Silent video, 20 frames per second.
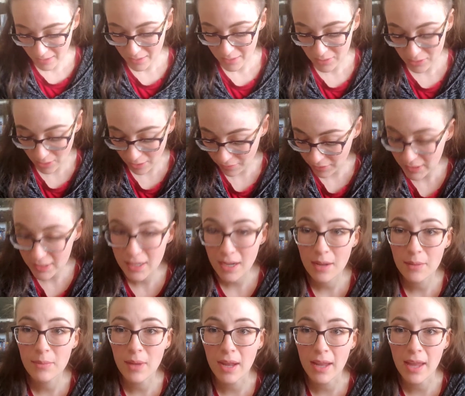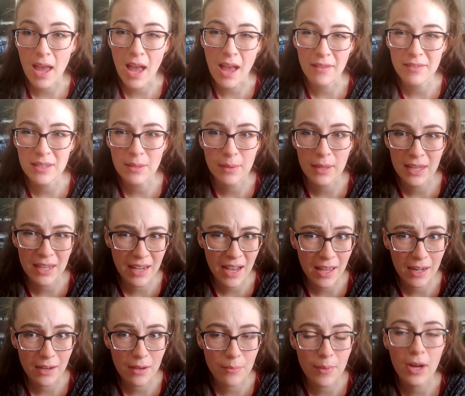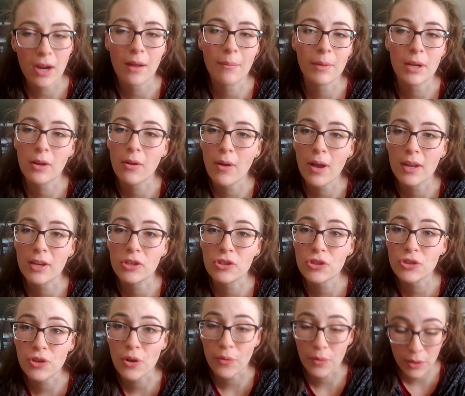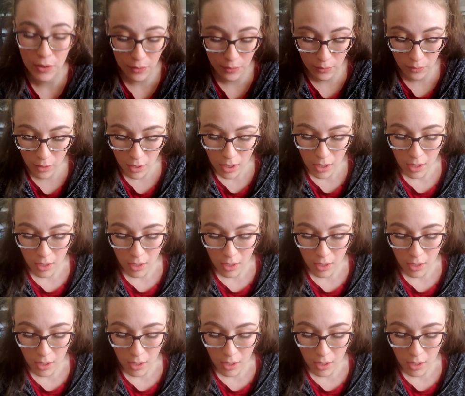So every time I have something to kind of compare, I'm going to go ahead and show you,